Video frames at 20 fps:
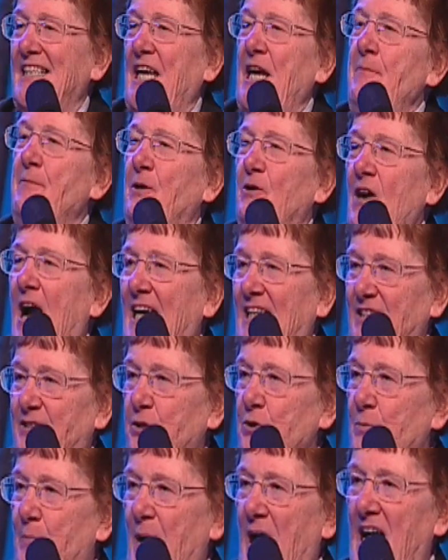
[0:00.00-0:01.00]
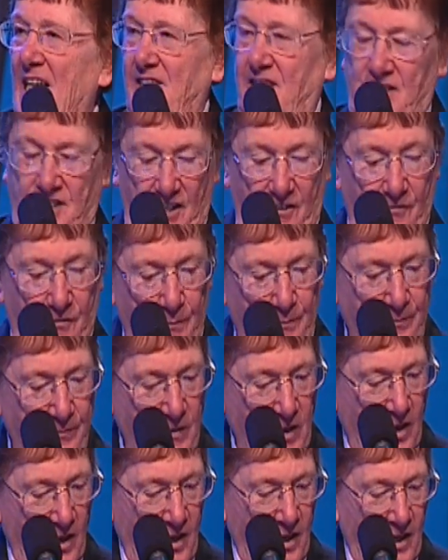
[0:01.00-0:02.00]
to keep your attitude positive.
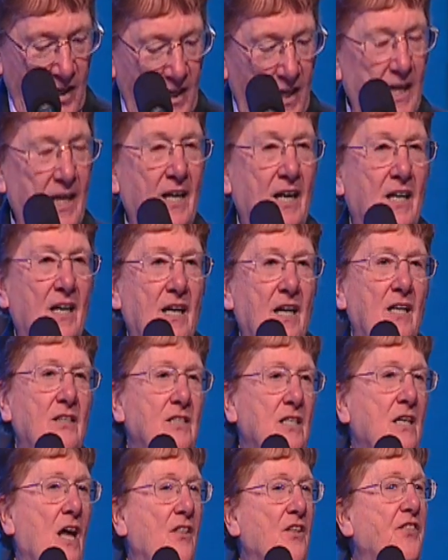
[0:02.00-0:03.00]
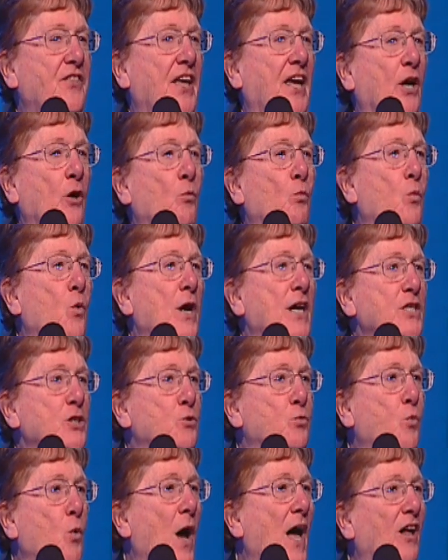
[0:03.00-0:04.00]
Here's another thing
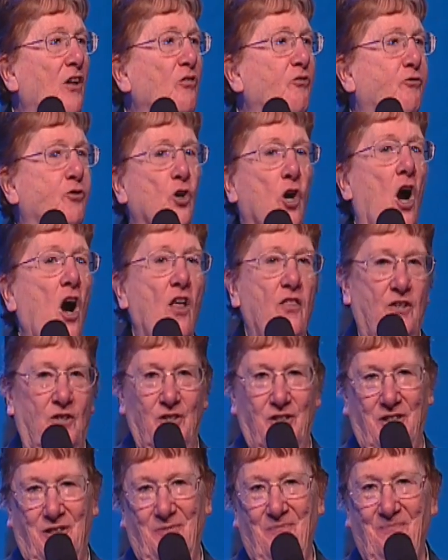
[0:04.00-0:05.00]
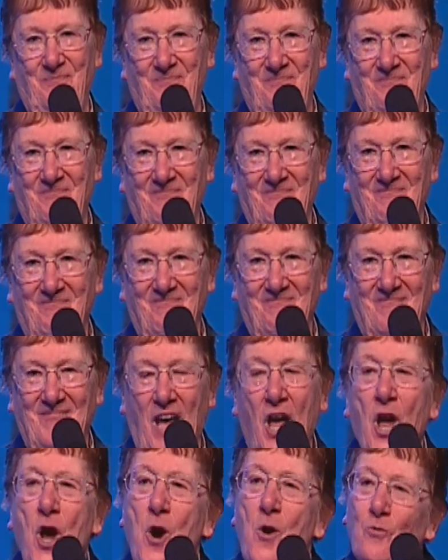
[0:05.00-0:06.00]
wish well for others.
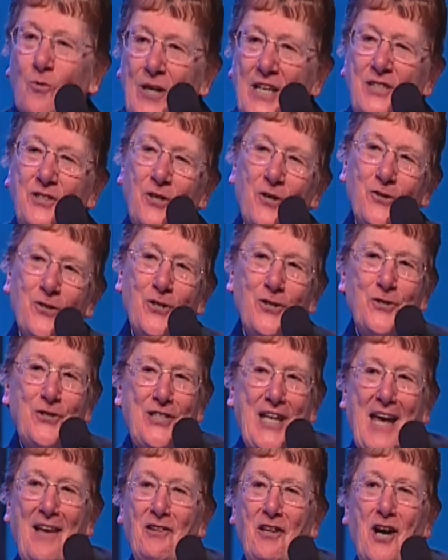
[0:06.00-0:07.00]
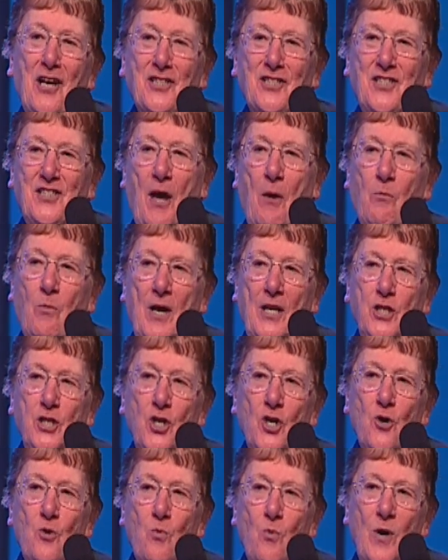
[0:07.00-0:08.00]
Researchers tell us that when
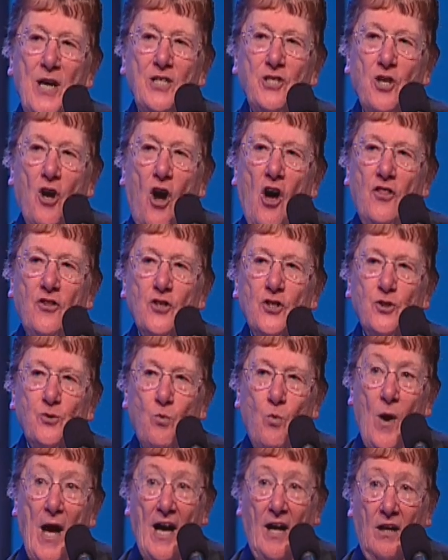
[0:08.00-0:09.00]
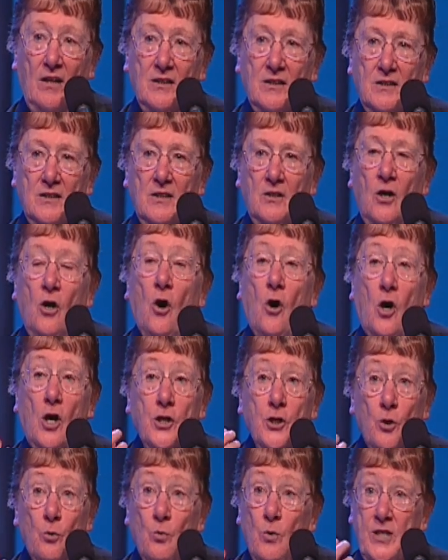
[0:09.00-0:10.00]
you wish others well,
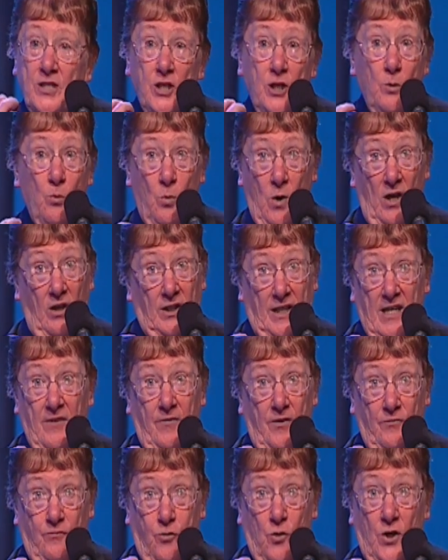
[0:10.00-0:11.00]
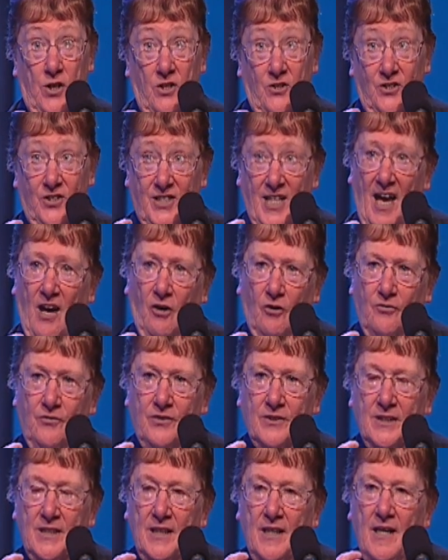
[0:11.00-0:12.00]
or you're wishing well even for
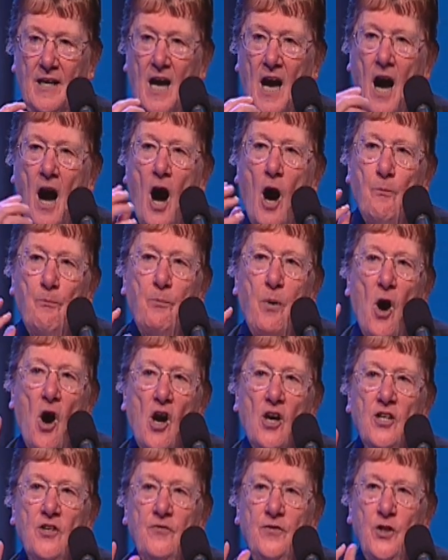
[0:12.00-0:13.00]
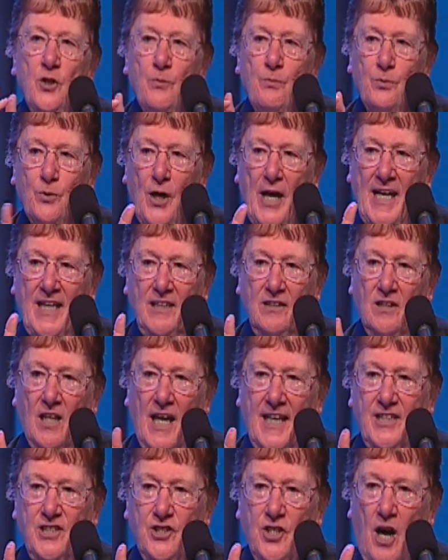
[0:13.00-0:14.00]
yourself, a part of your brain
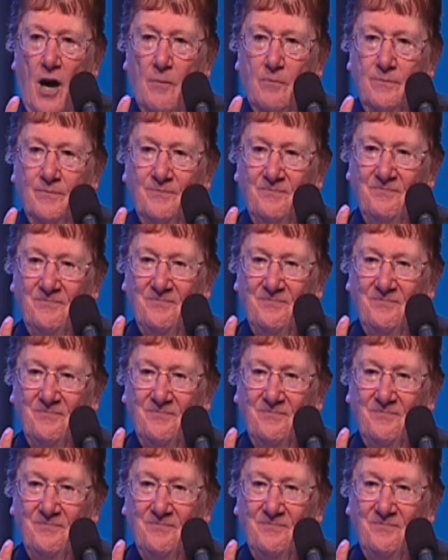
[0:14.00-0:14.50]
lights up.